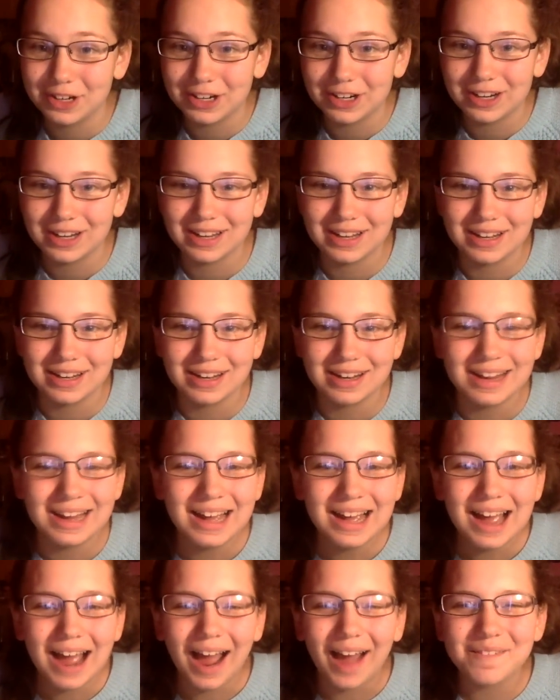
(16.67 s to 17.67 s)
And
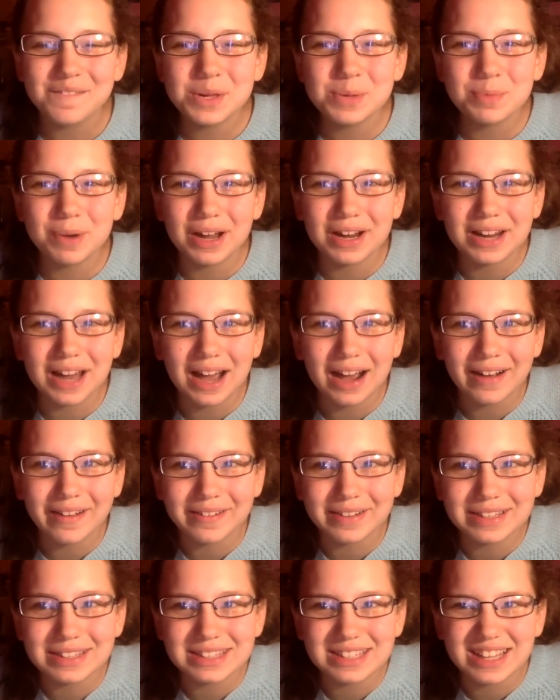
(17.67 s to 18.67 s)
I mean, by now
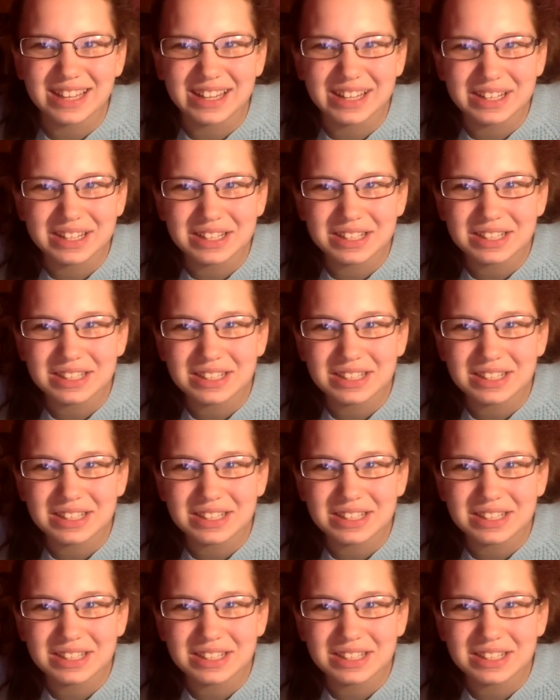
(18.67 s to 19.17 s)
it's like